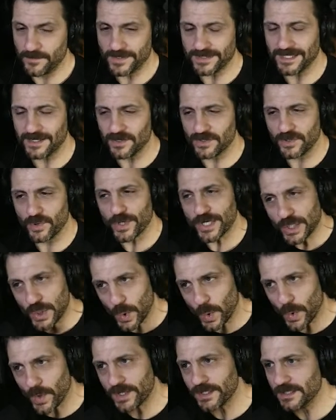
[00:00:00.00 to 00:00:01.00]
they're
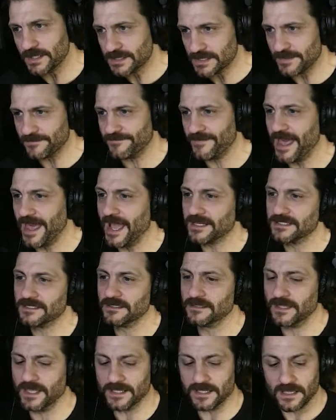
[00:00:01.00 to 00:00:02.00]
ignoring these facts
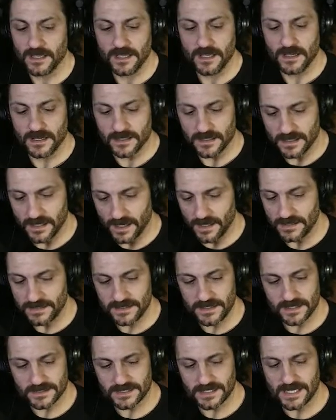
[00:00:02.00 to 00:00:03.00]
that like Gun
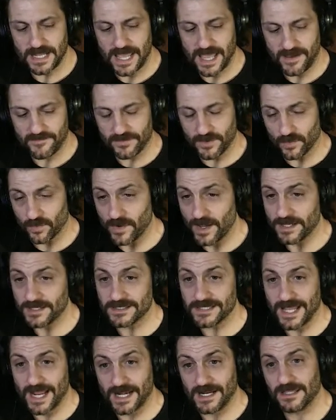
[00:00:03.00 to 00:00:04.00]
doesn't have the rights
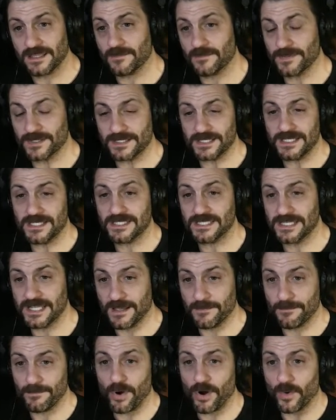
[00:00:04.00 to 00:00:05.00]
to anything but
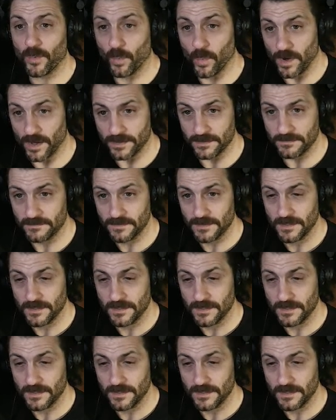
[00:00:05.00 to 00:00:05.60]
TCM Part 1.